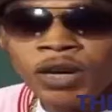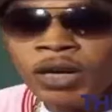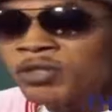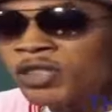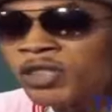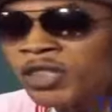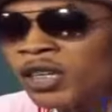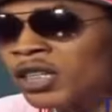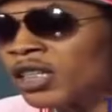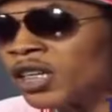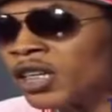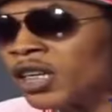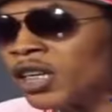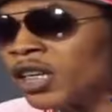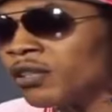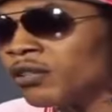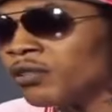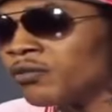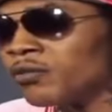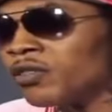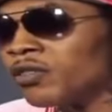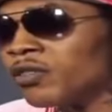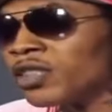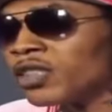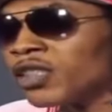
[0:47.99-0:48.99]
Vybz
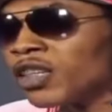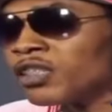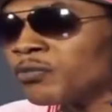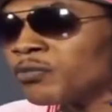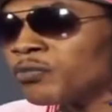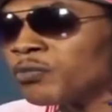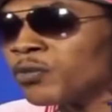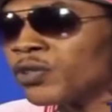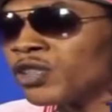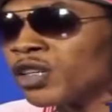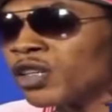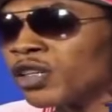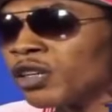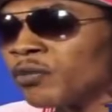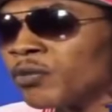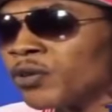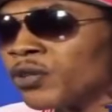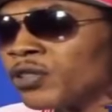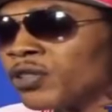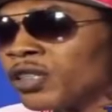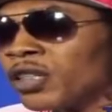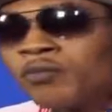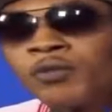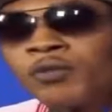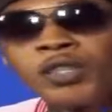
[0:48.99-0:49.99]
Kartel is a
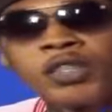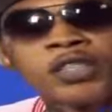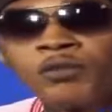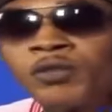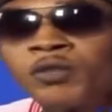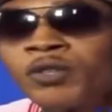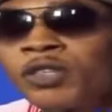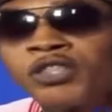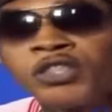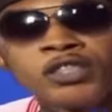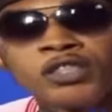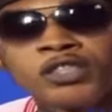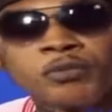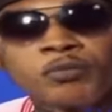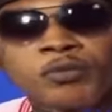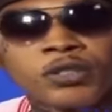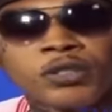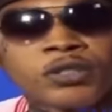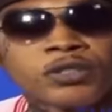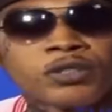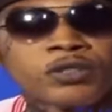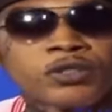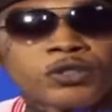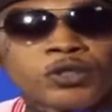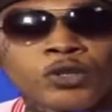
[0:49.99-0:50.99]
spiritual person. I'm not a religious
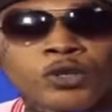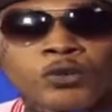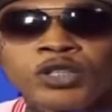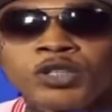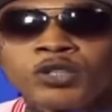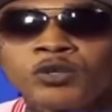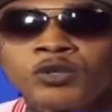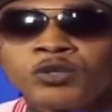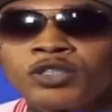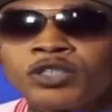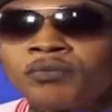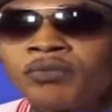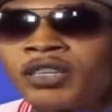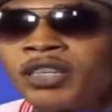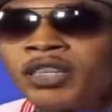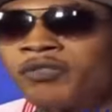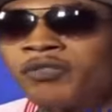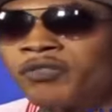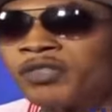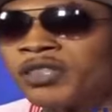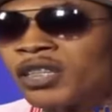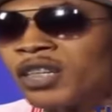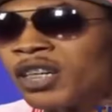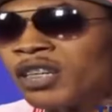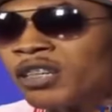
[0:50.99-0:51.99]
person. So when you say
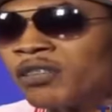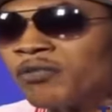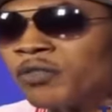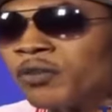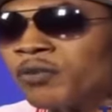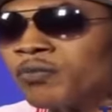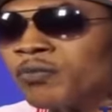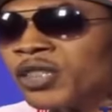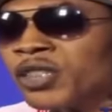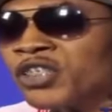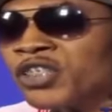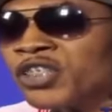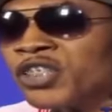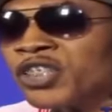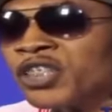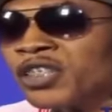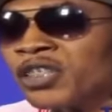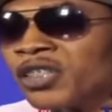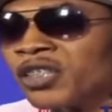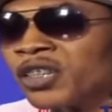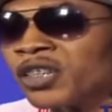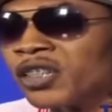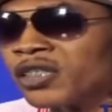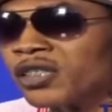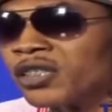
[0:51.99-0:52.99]
believe in God, if you mean
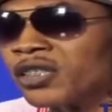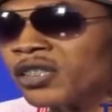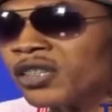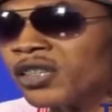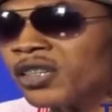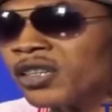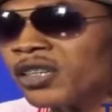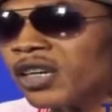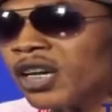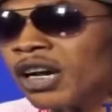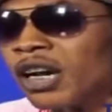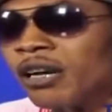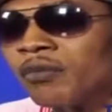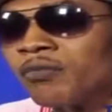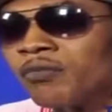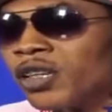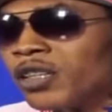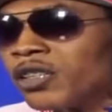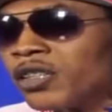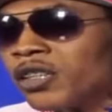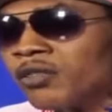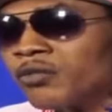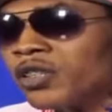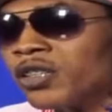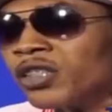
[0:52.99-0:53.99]
Jesus,
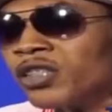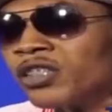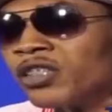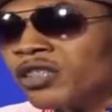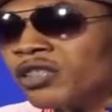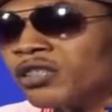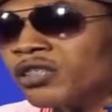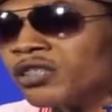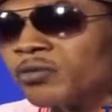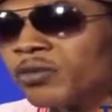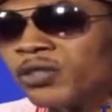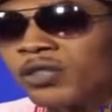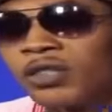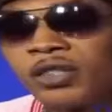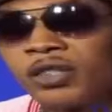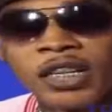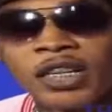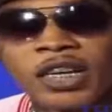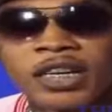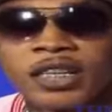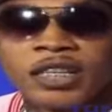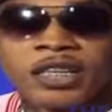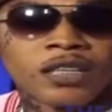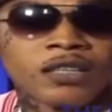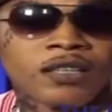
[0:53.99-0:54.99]
I'm not a religious
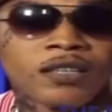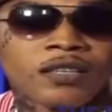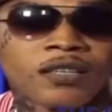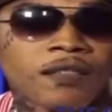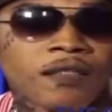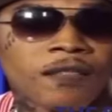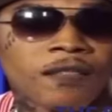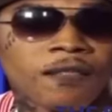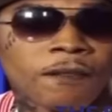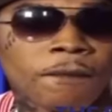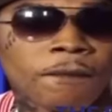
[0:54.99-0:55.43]
person like that.